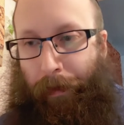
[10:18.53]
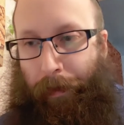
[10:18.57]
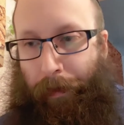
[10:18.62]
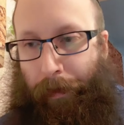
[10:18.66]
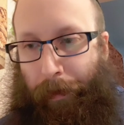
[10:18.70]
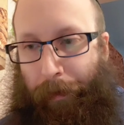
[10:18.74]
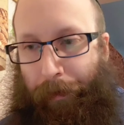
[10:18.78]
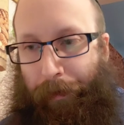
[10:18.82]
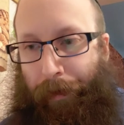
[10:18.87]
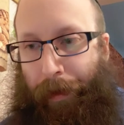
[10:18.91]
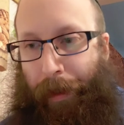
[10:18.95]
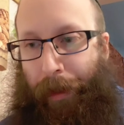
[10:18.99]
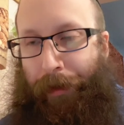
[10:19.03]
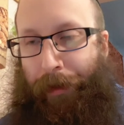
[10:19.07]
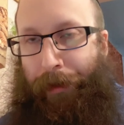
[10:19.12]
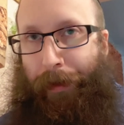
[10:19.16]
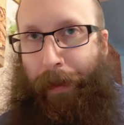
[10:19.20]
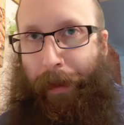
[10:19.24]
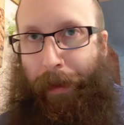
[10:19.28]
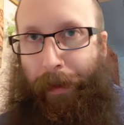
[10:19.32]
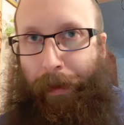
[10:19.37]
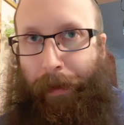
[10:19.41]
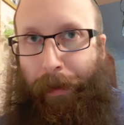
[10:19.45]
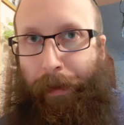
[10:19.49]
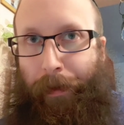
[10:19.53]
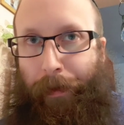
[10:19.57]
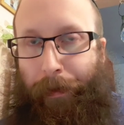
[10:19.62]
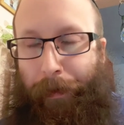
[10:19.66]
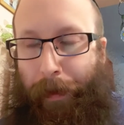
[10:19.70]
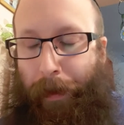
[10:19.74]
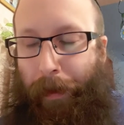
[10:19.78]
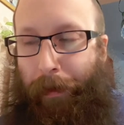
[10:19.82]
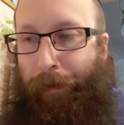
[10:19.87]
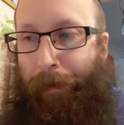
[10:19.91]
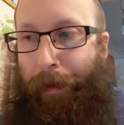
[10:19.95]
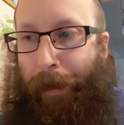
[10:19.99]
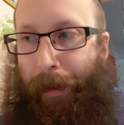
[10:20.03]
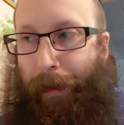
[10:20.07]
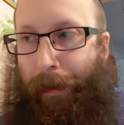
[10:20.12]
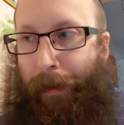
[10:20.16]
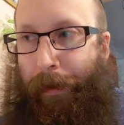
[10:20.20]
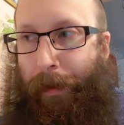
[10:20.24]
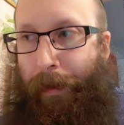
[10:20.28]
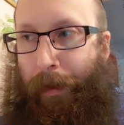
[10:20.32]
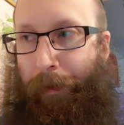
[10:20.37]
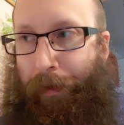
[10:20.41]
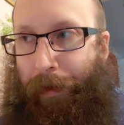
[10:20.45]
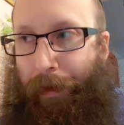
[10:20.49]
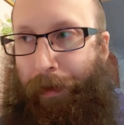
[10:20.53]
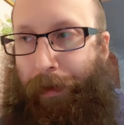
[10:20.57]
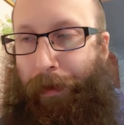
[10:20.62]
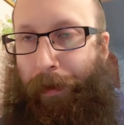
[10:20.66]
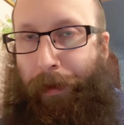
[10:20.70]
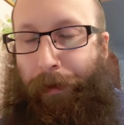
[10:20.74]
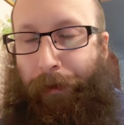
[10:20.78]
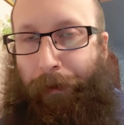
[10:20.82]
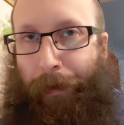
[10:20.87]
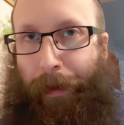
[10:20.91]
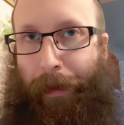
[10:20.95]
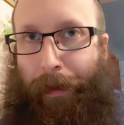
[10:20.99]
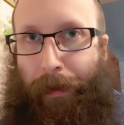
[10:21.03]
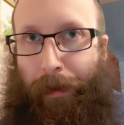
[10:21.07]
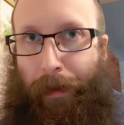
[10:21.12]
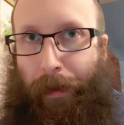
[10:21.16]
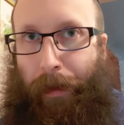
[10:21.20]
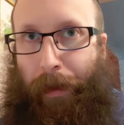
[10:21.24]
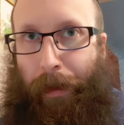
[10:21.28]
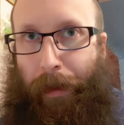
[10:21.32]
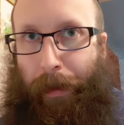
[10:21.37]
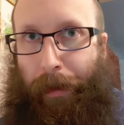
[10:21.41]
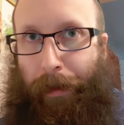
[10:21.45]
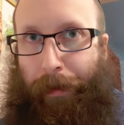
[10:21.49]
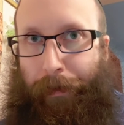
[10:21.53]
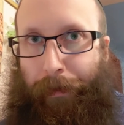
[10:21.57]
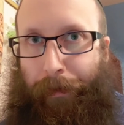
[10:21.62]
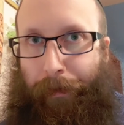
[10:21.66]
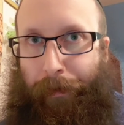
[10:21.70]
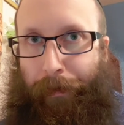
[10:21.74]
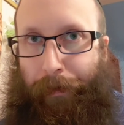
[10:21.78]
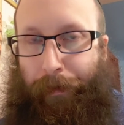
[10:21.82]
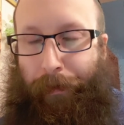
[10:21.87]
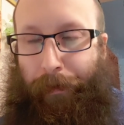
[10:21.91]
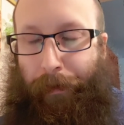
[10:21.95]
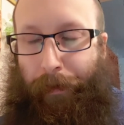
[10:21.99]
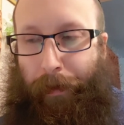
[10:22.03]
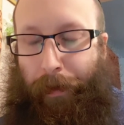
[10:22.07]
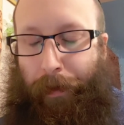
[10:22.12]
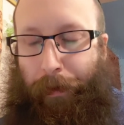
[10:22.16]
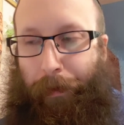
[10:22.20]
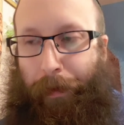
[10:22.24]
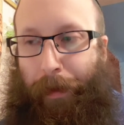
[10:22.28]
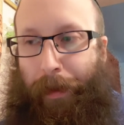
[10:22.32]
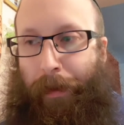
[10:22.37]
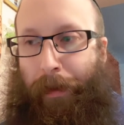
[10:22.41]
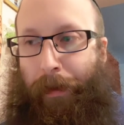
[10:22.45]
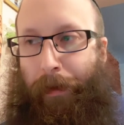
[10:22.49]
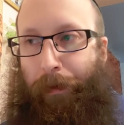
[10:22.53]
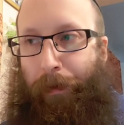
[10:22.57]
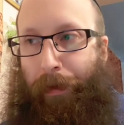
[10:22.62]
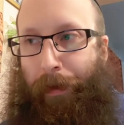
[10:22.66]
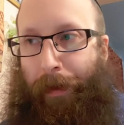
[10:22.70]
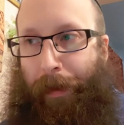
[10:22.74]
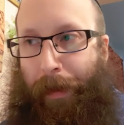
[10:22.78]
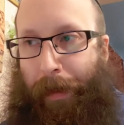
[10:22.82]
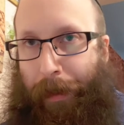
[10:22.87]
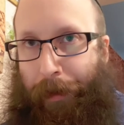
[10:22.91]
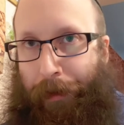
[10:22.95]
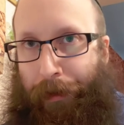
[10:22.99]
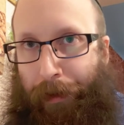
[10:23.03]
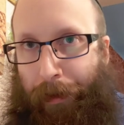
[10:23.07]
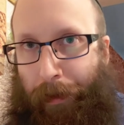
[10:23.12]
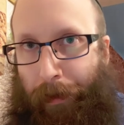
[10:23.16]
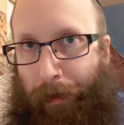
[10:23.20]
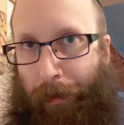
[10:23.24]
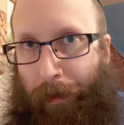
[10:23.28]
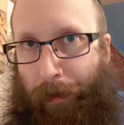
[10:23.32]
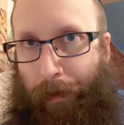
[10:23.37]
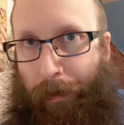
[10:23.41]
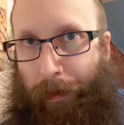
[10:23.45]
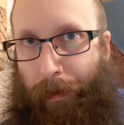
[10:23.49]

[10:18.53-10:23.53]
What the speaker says: appreciating what it means to preserve one's light and one's potential.